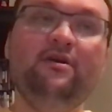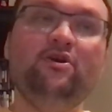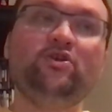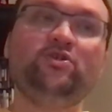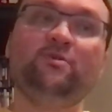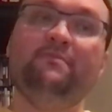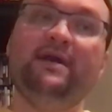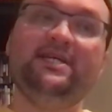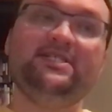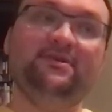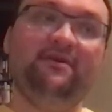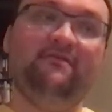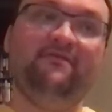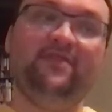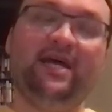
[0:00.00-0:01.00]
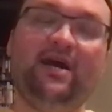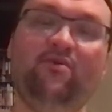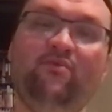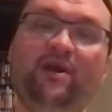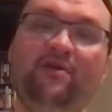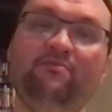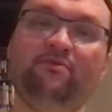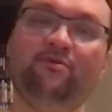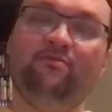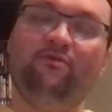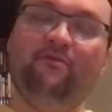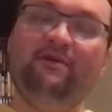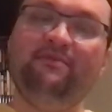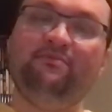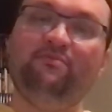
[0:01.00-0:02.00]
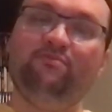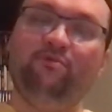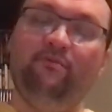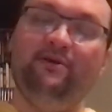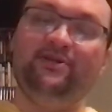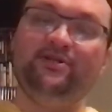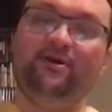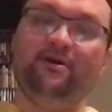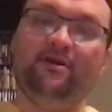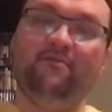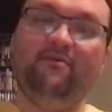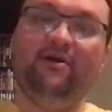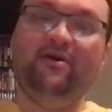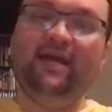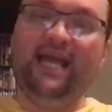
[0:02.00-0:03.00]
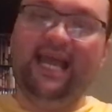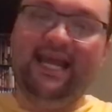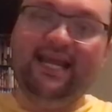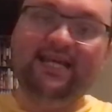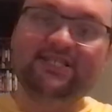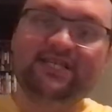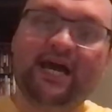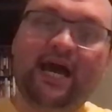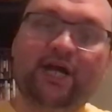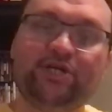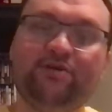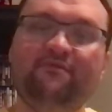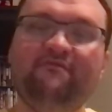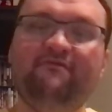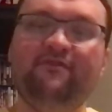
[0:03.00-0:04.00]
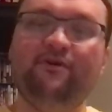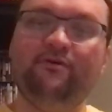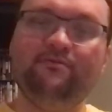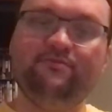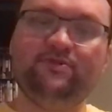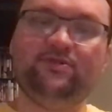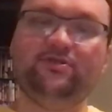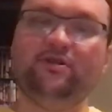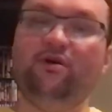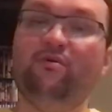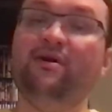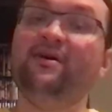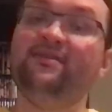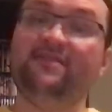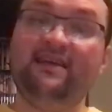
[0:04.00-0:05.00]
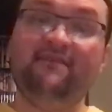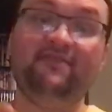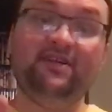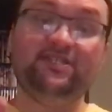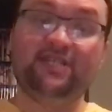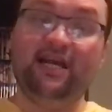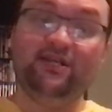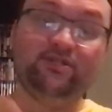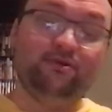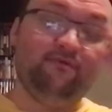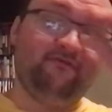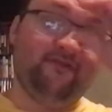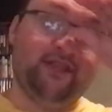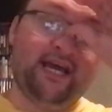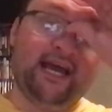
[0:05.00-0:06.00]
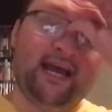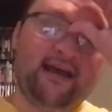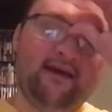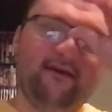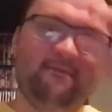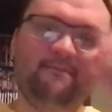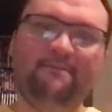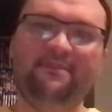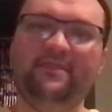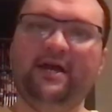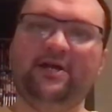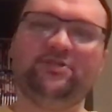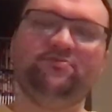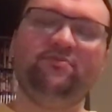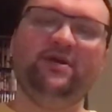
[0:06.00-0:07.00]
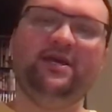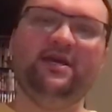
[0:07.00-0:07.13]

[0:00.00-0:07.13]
So basically, for that week, we will be we'll be talking about 80s action films. So uh, definitely stay tuned for that next week.